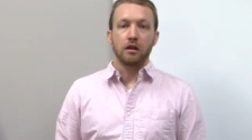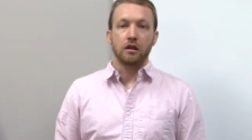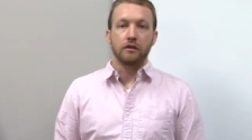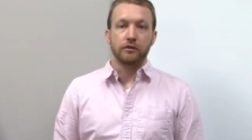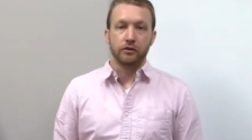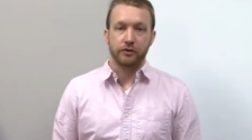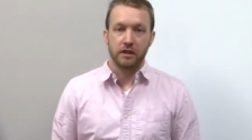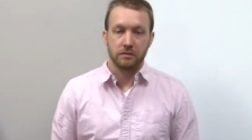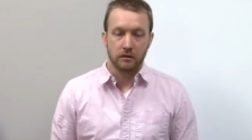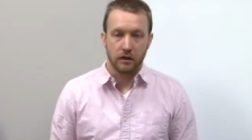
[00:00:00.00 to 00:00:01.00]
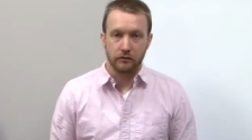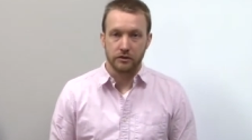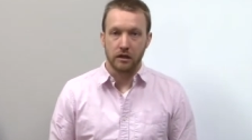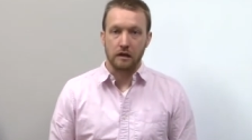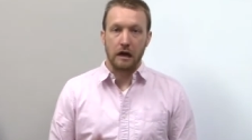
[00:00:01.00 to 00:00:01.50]
If neurotransmitter levels
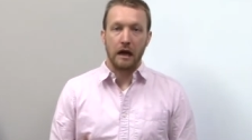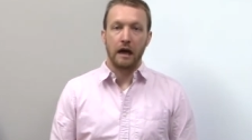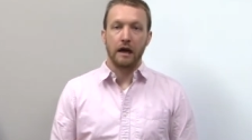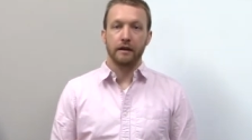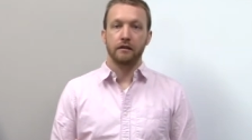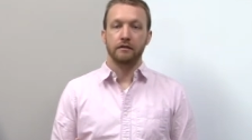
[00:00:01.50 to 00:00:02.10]
are high,